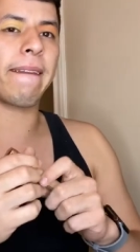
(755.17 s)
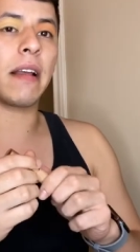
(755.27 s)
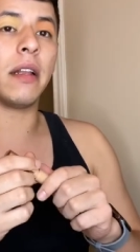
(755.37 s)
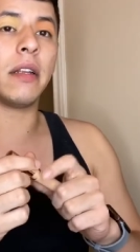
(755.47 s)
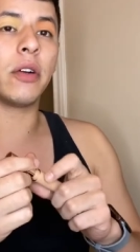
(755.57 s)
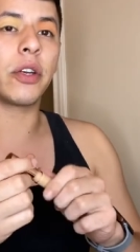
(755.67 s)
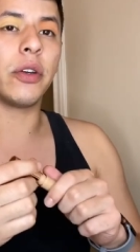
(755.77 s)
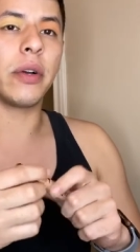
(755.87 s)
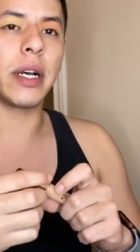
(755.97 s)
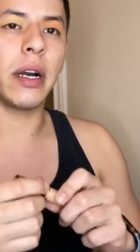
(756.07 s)
little
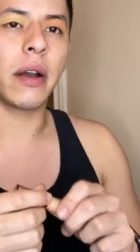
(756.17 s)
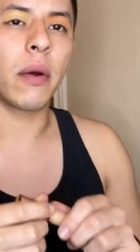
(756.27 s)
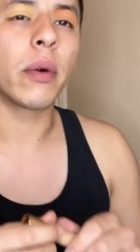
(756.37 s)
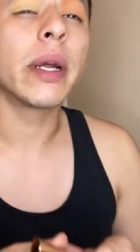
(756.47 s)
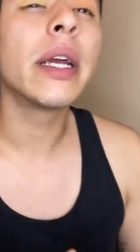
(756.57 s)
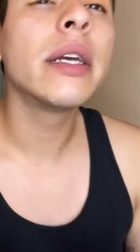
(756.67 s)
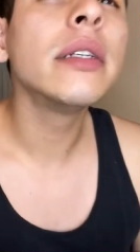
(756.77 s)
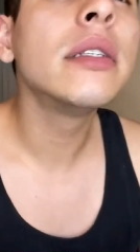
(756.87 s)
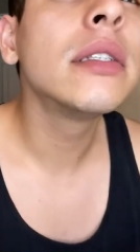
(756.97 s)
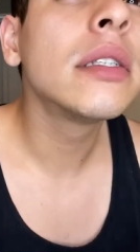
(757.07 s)
cute cut
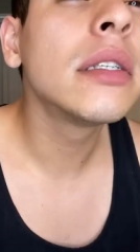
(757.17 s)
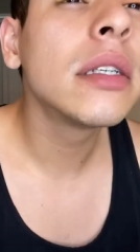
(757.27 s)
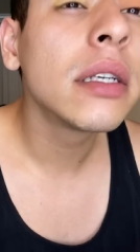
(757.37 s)
crease